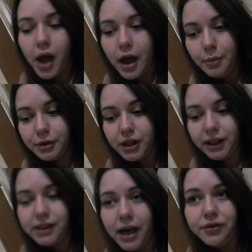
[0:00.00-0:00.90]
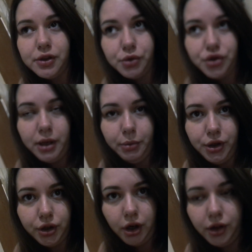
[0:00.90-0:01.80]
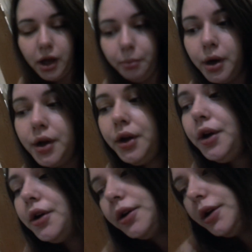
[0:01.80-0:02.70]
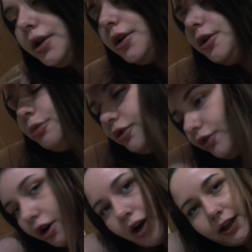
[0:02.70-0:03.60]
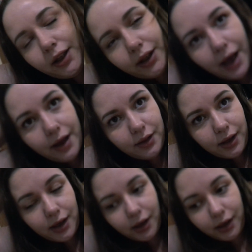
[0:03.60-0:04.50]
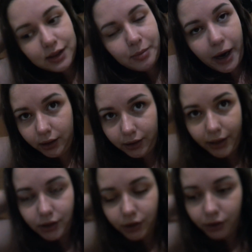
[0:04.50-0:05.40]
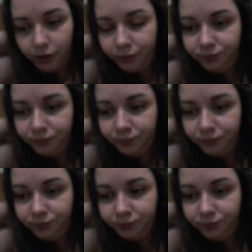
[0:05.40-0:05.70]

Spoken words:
so I need to have some treatment done on them before I can get the smile line done,